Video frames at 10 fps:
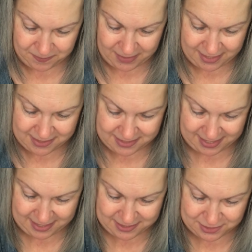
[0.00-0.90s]
I
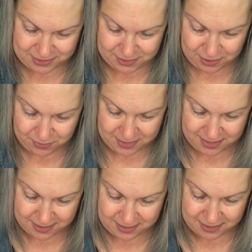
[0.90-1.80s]
decided just to go with
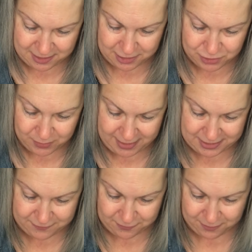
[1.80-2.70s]
the
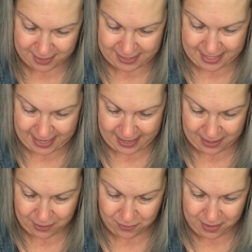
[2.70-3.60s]
transfer right
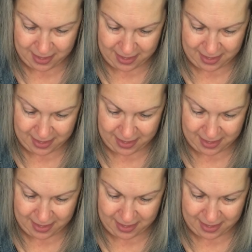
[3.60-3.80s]
now,